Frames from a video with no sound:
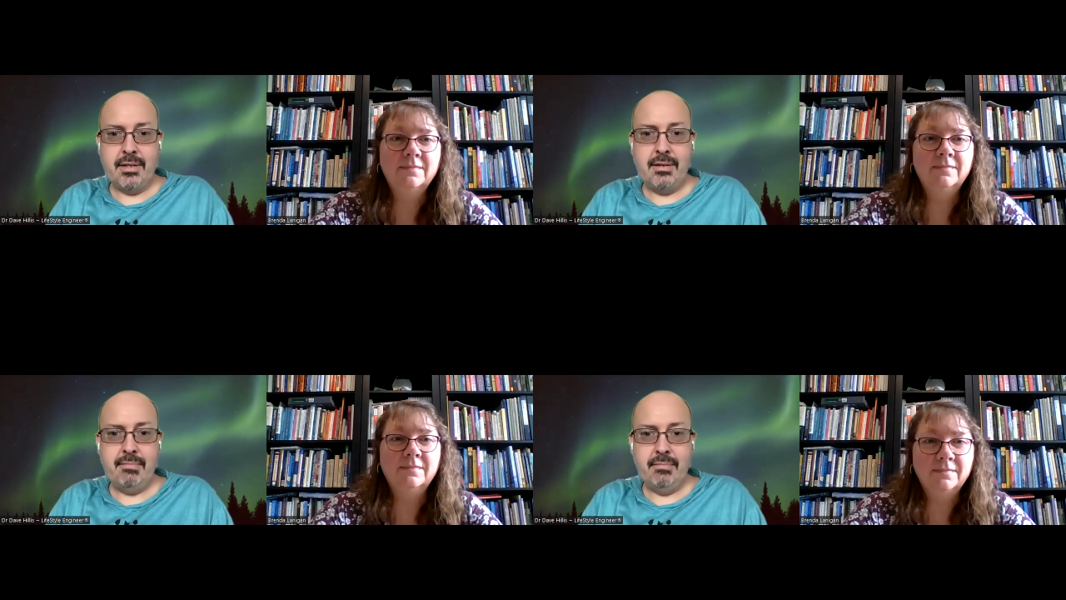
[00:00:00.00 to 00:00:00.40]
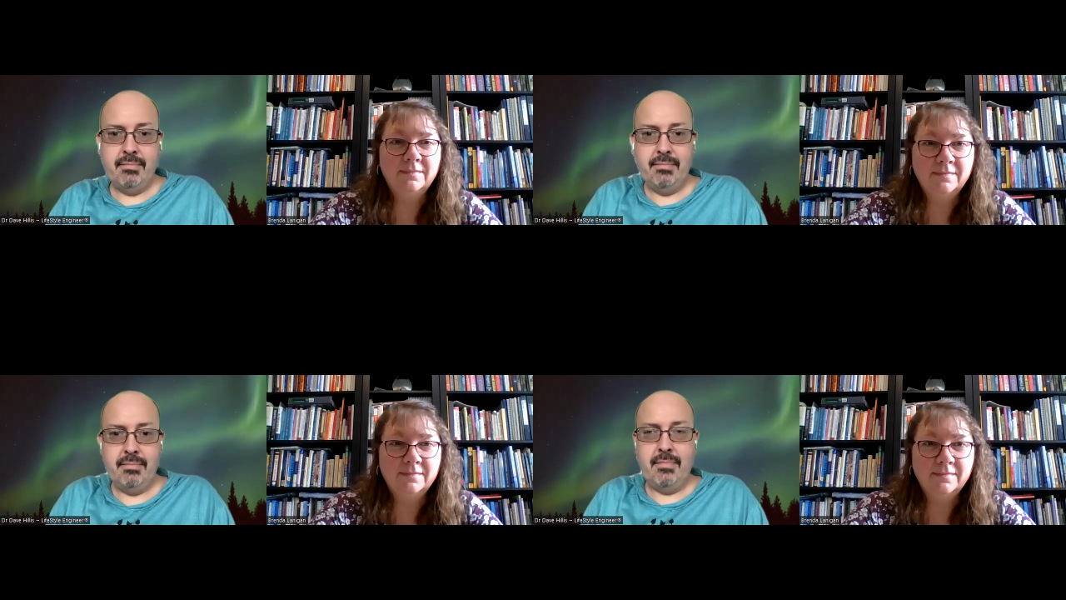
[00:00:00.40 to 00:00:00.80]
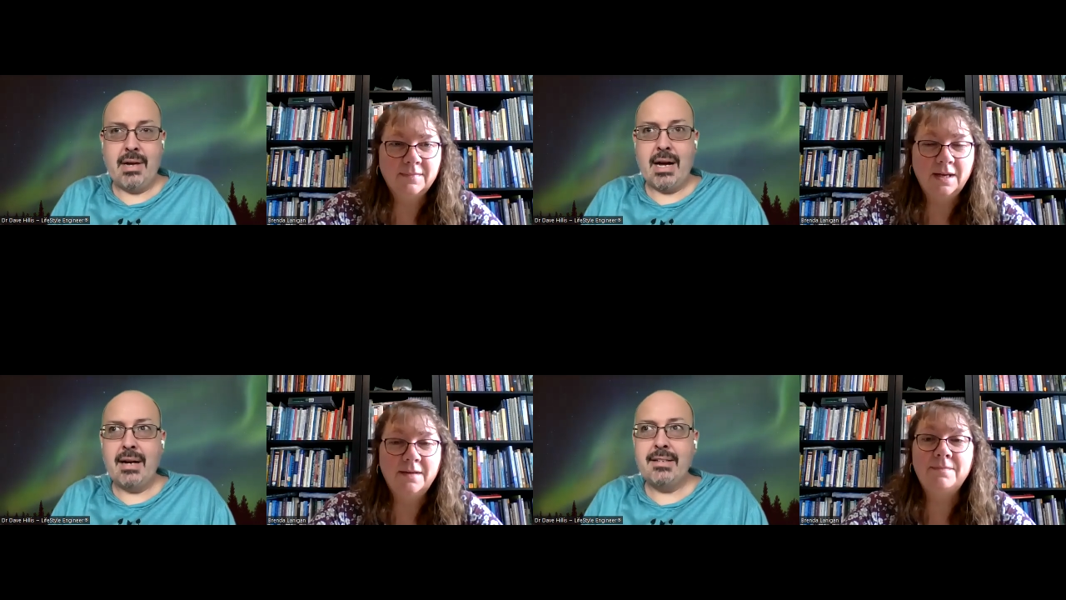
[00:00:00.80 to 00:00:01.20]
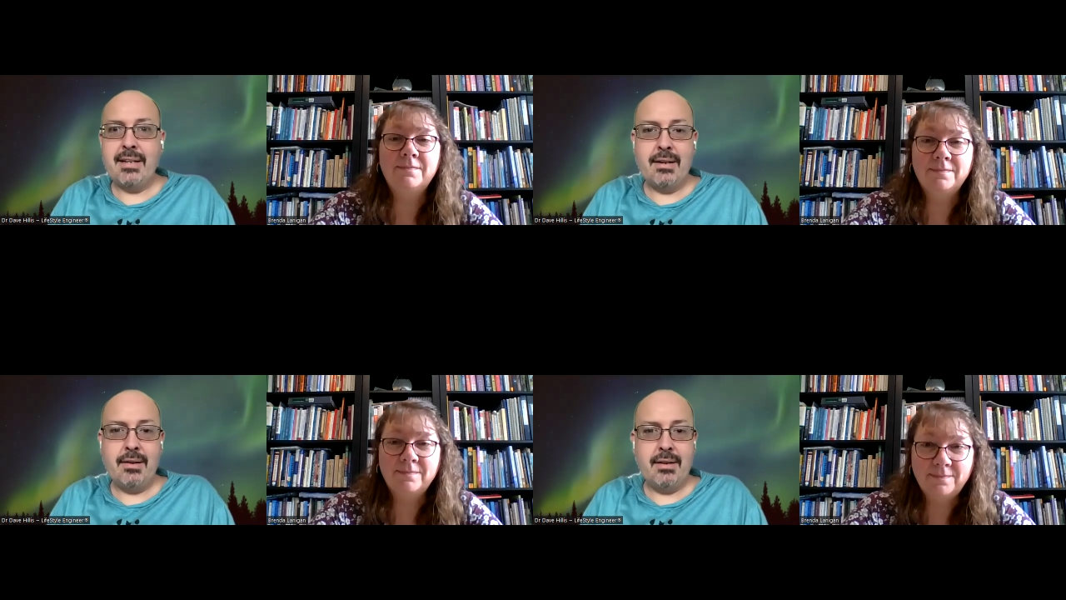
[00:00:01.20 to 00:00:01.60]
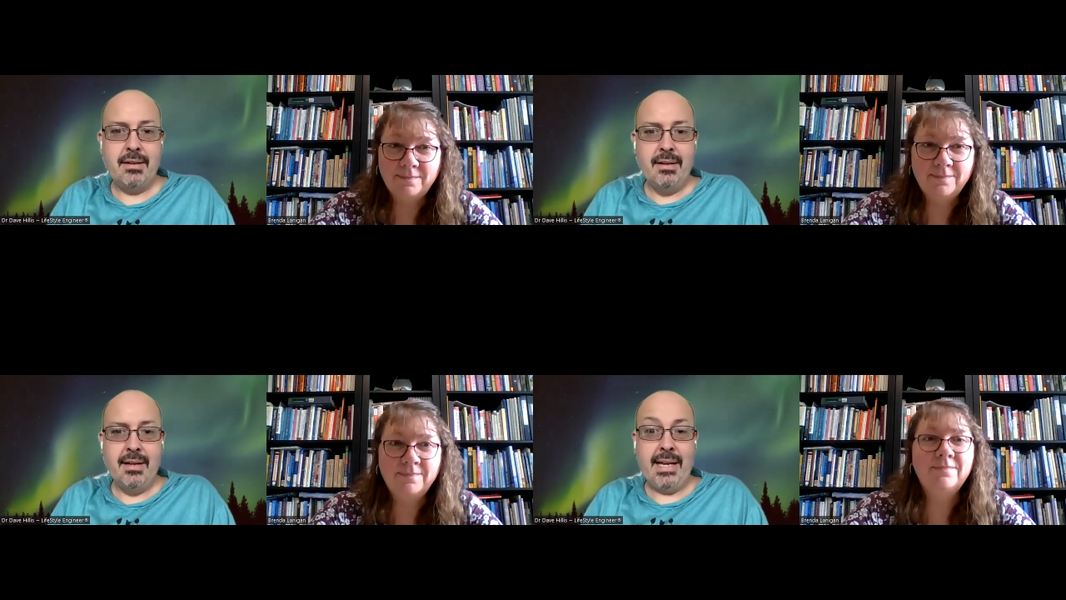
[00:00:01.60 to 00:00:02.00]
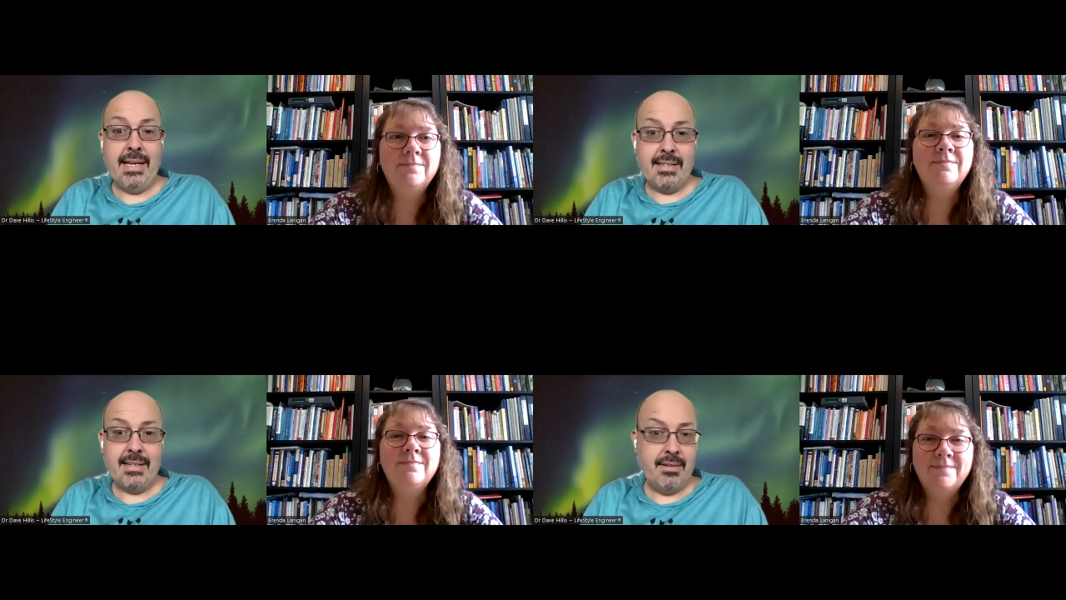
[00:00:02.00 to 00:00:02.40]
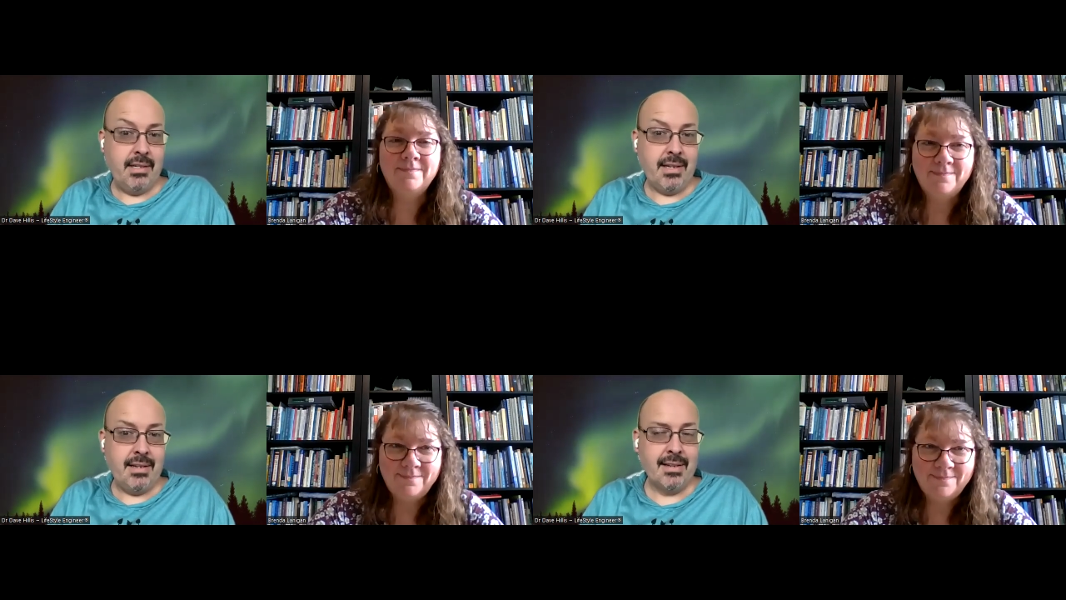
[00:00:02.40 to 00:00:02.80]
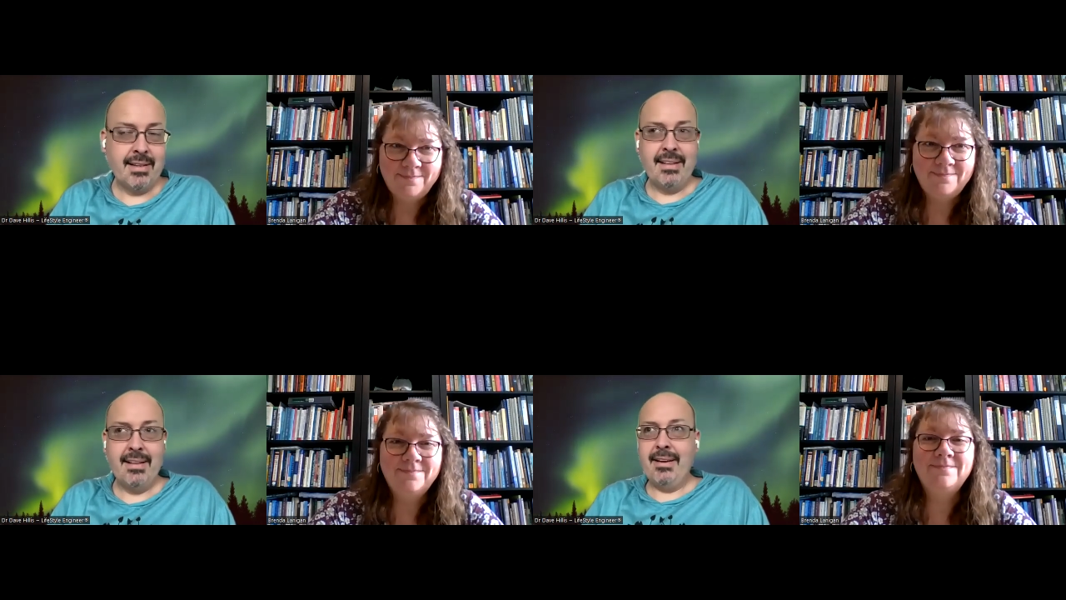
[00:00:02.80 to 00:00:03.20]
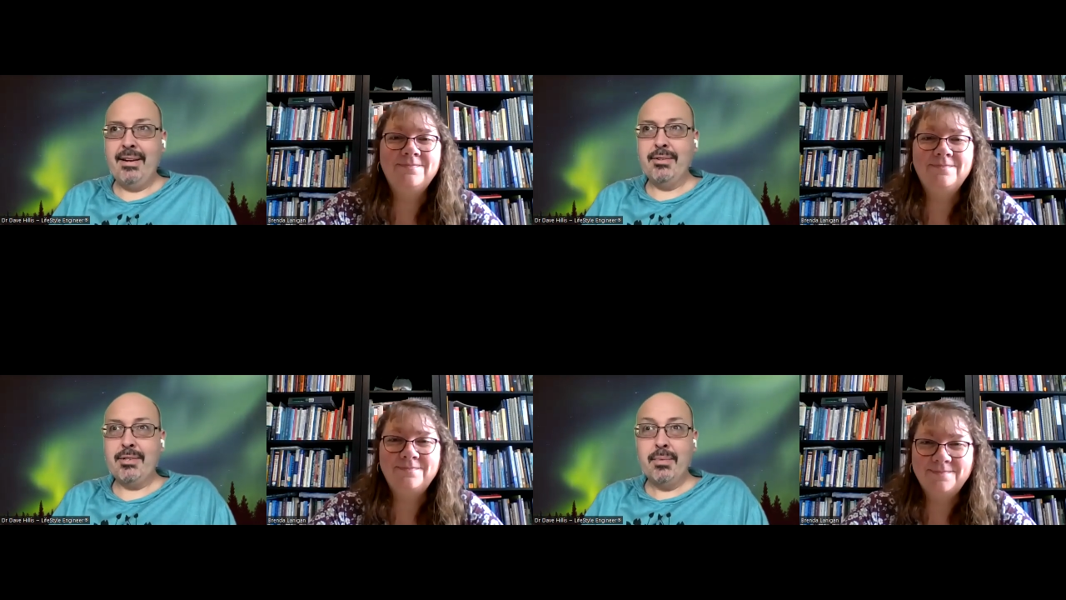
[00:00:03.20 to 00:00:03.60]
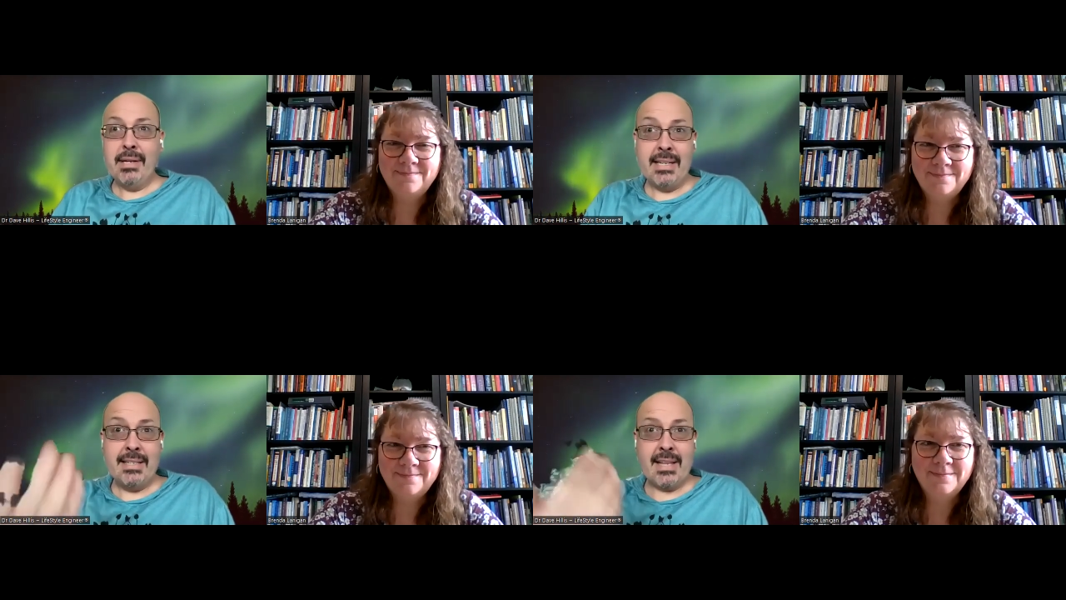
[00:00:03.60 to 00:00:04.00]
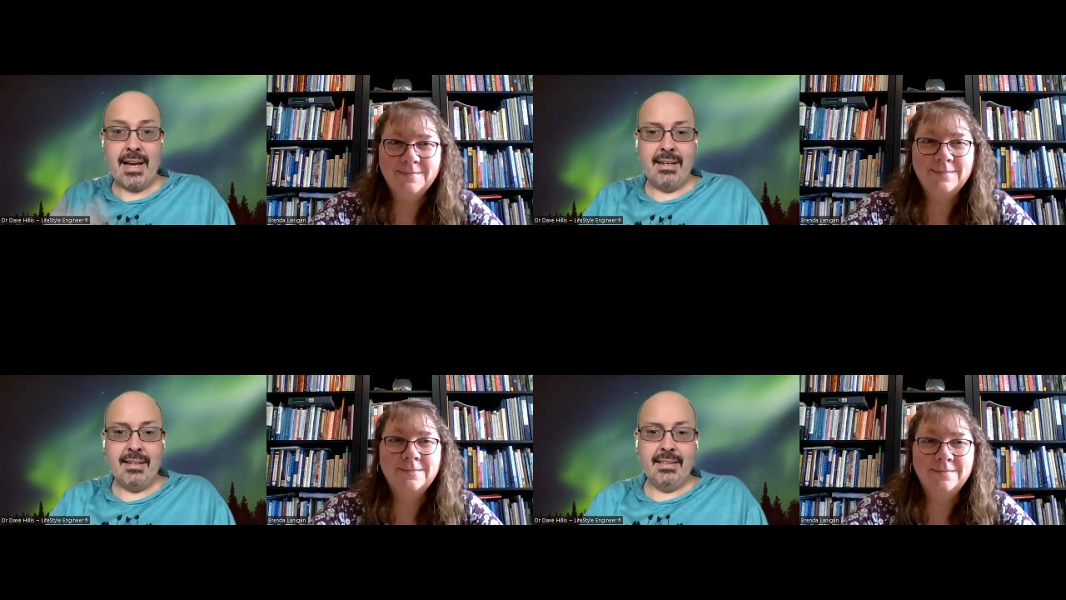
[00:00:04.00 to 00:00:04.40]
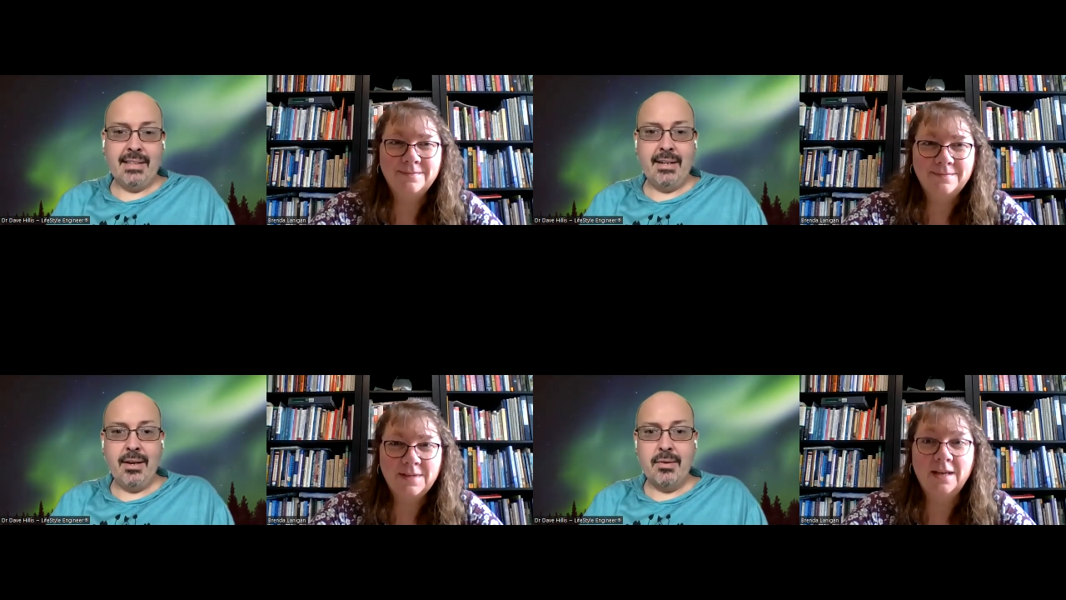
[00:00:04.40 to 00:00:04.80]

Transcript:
Speaker 1: the high yeah. standard. Is it really? You know, so release that, let it